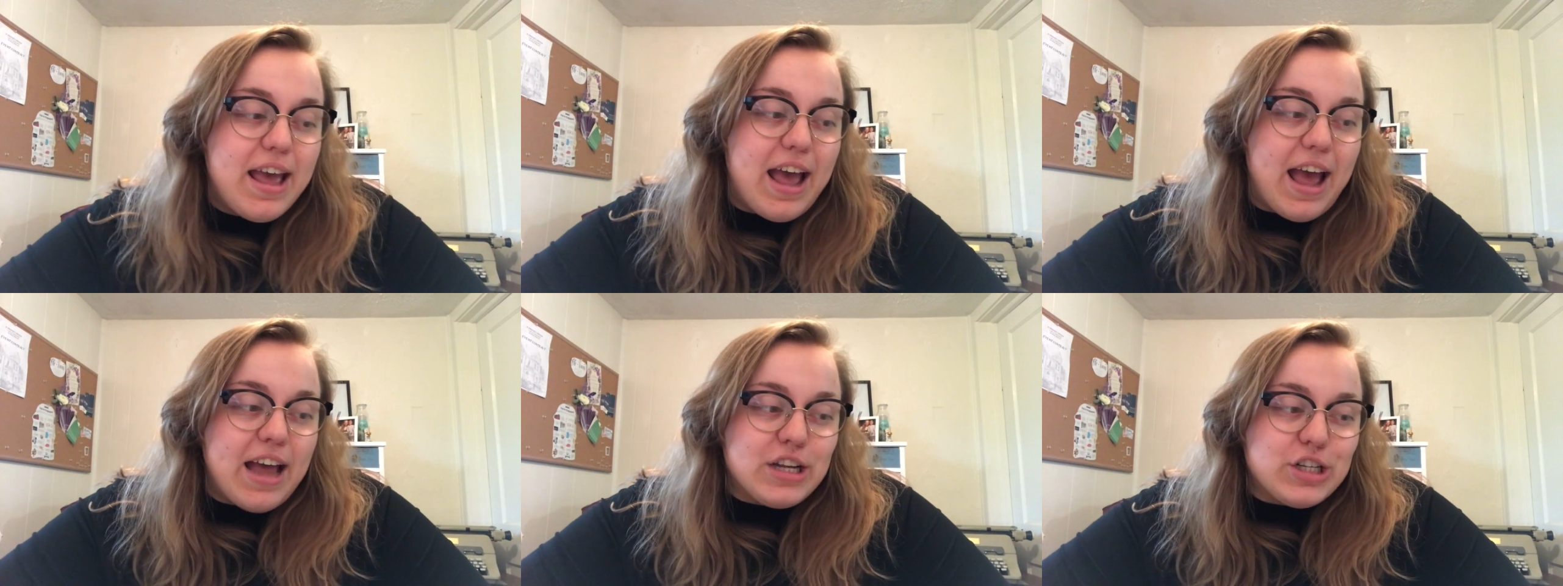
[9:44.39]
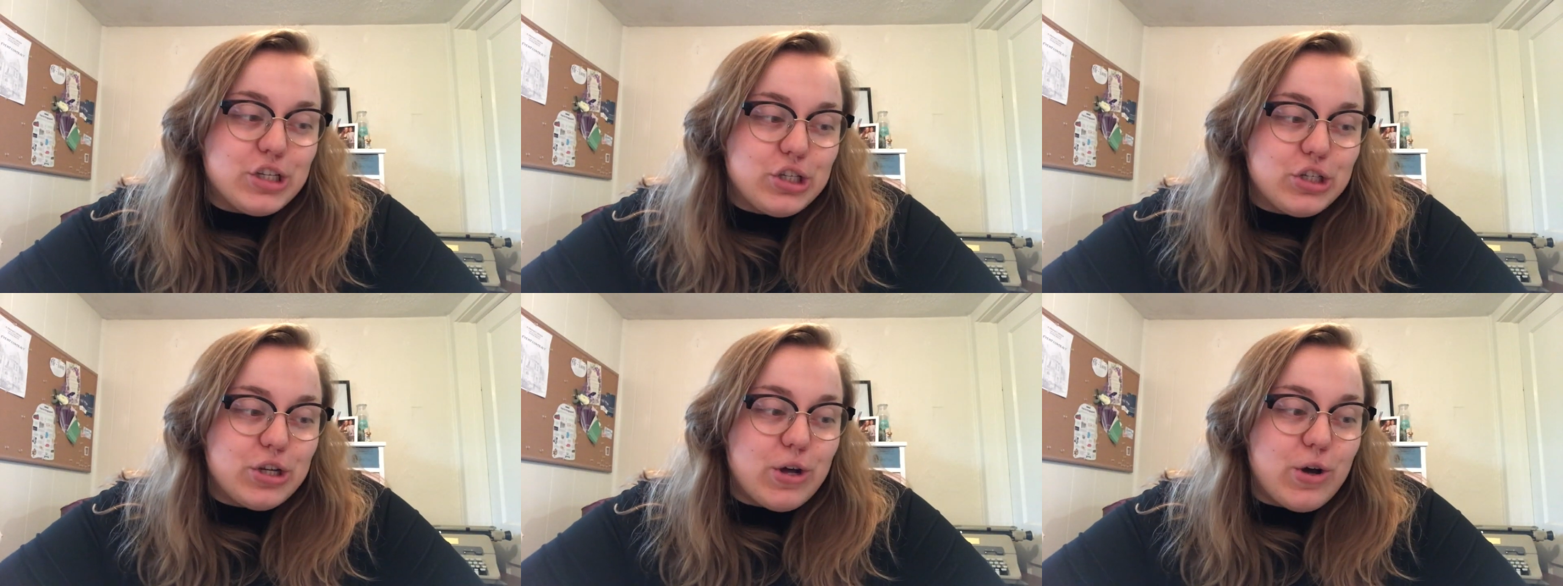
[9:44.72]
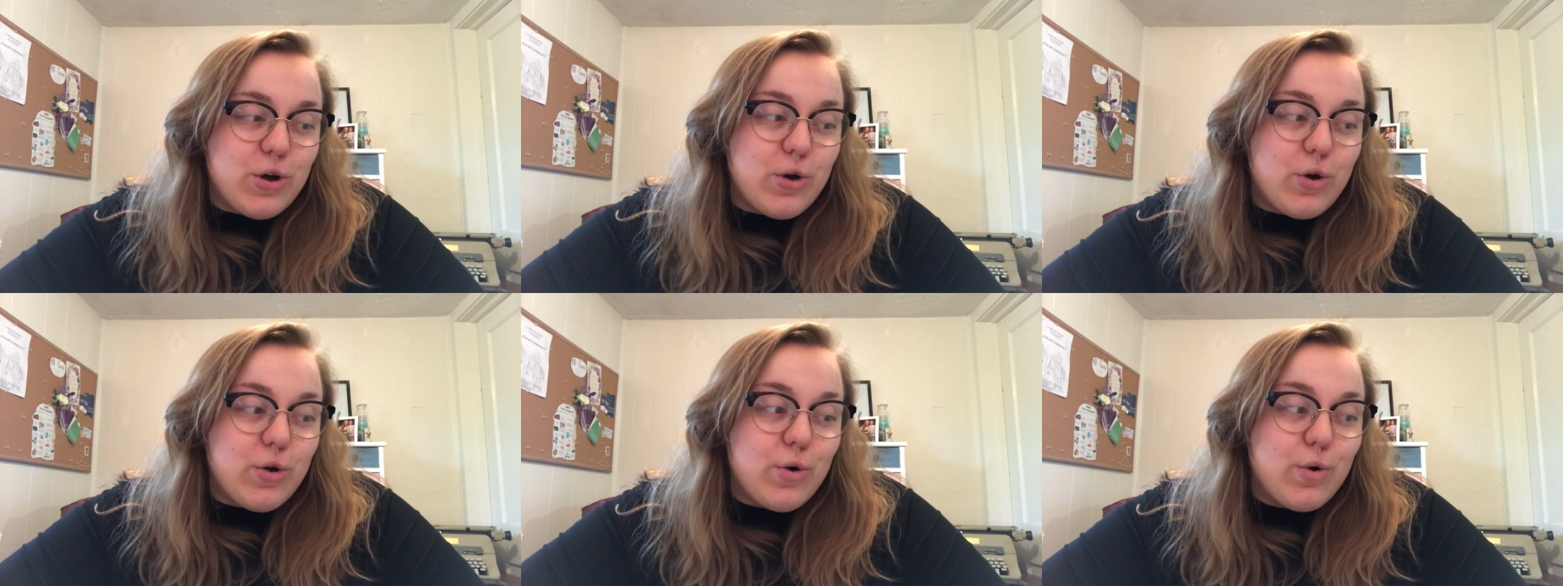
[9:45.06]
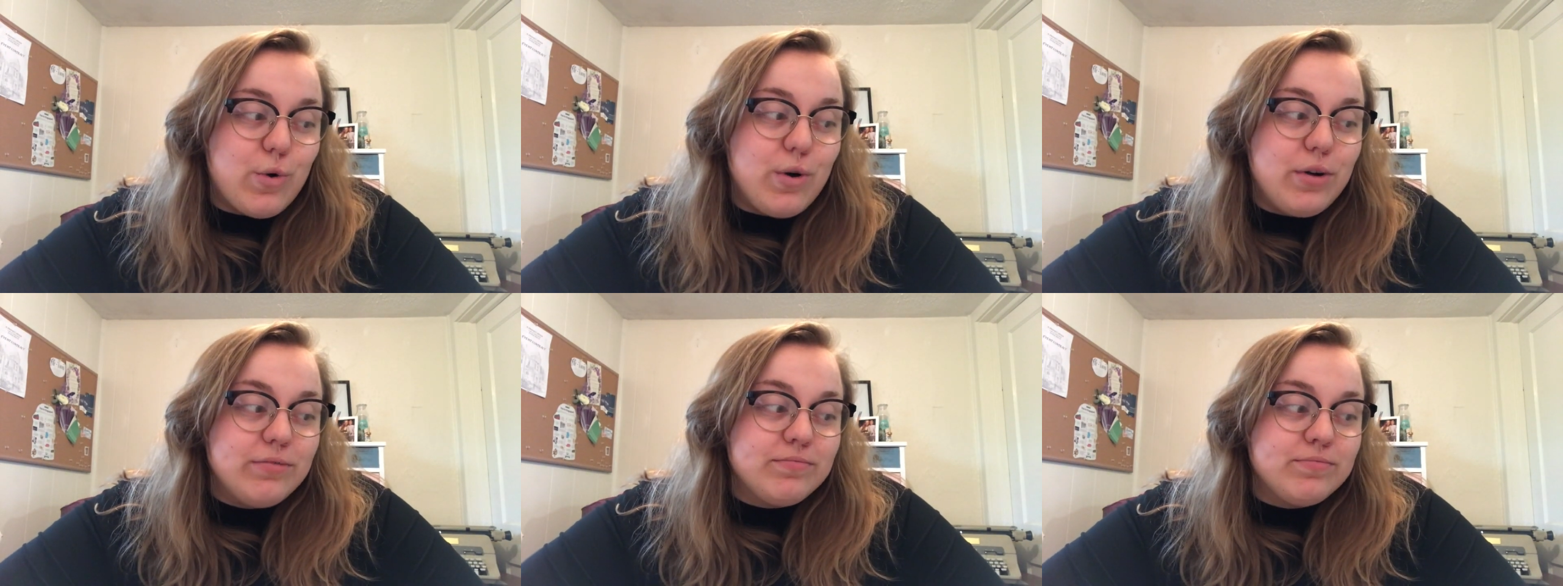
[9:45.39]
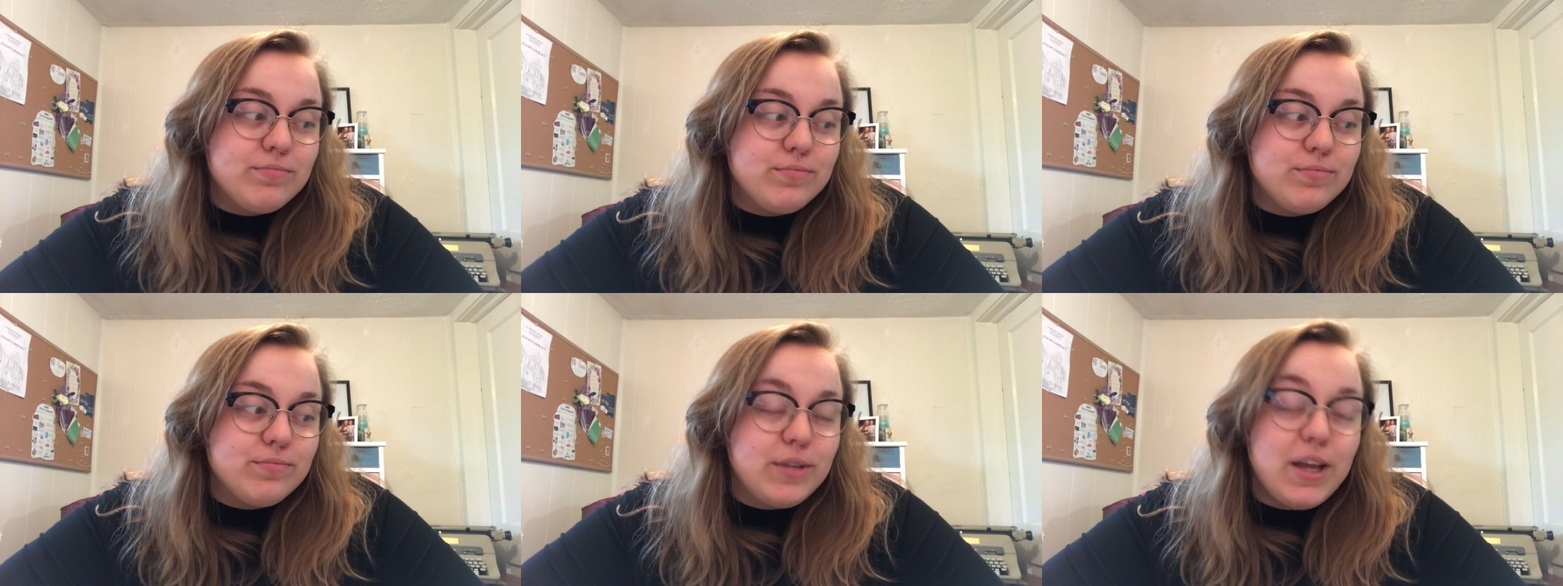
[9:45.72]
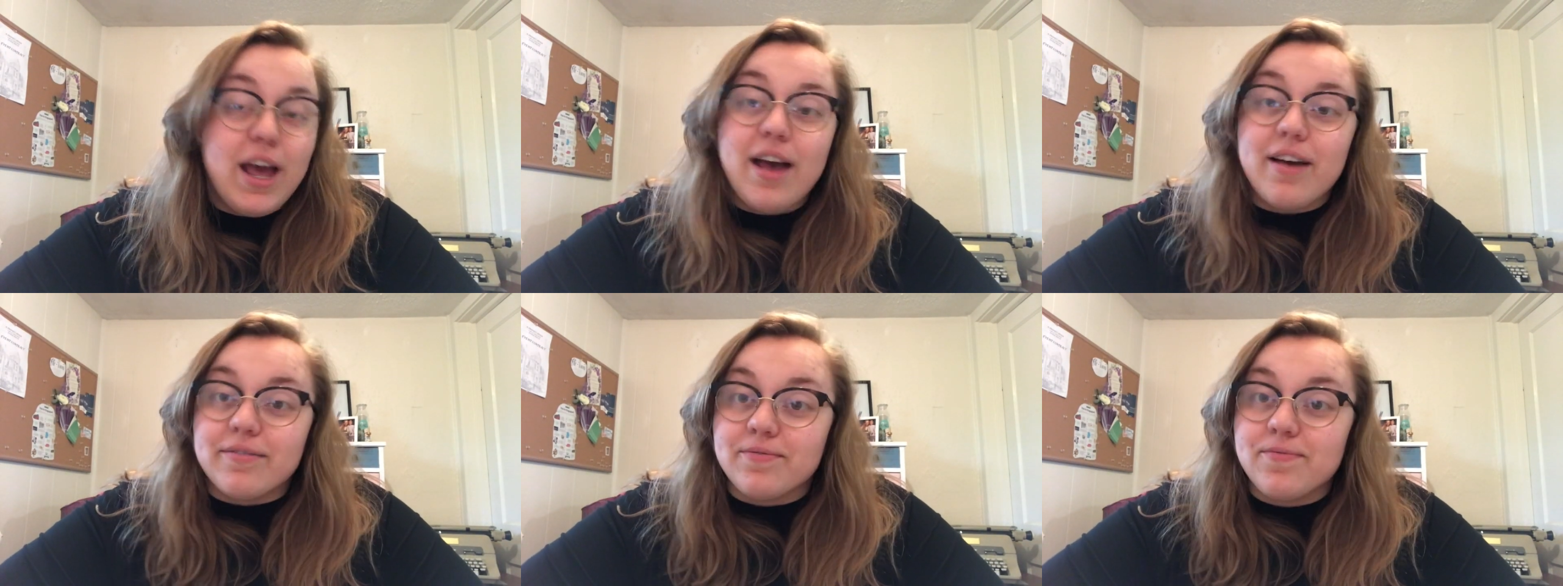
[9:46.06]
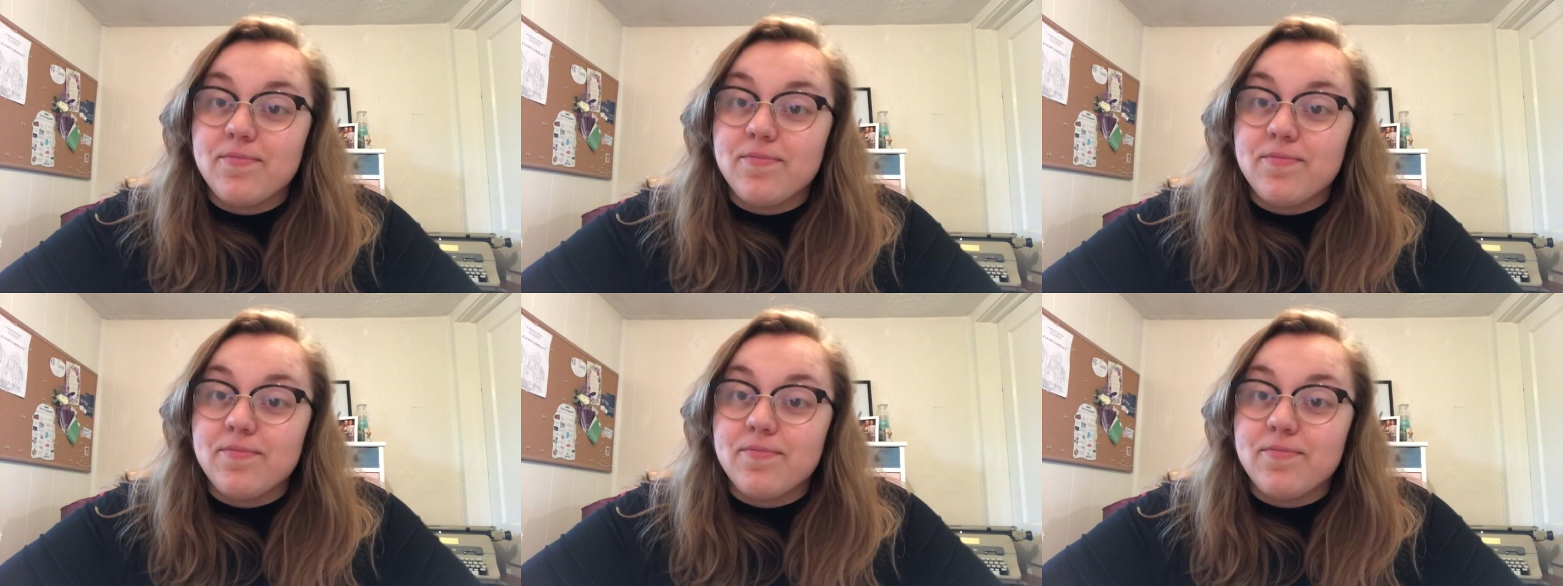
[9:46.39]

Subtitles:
And so, yeah.